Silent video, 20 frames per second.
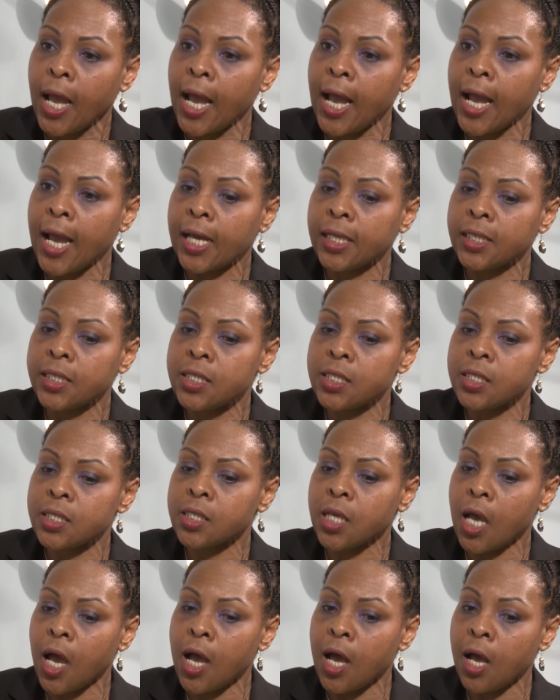
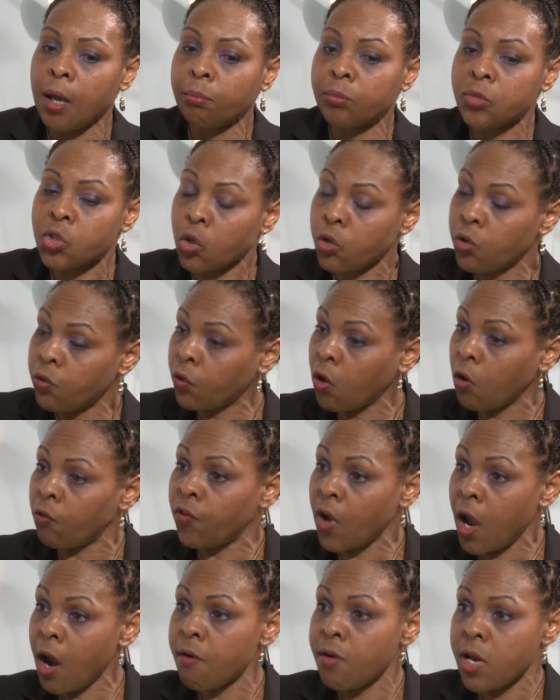And um, so you've got
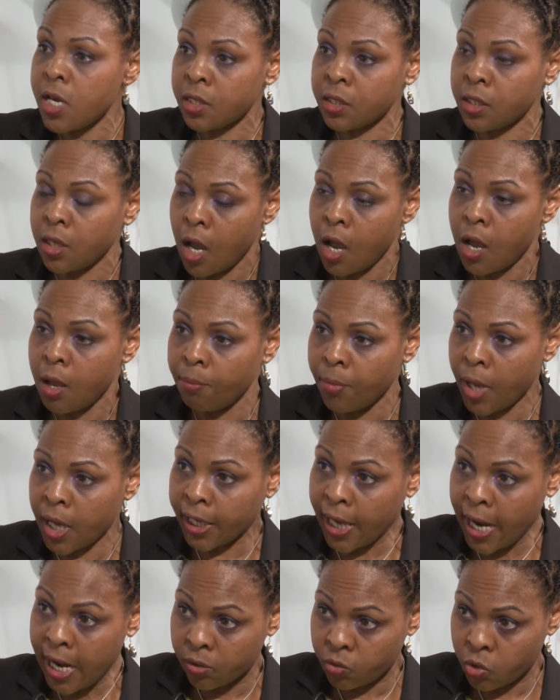various um,
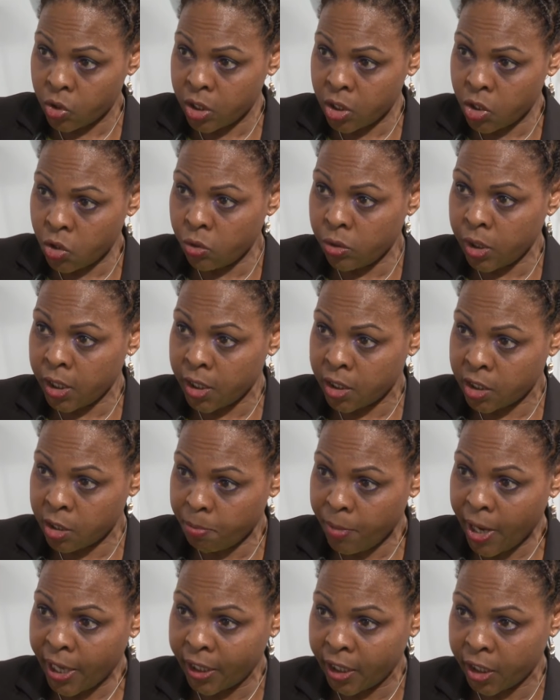accounts that you need to
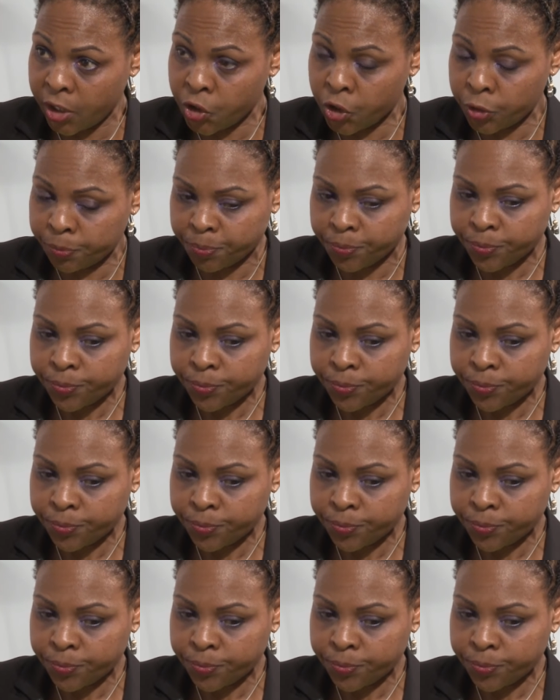manage.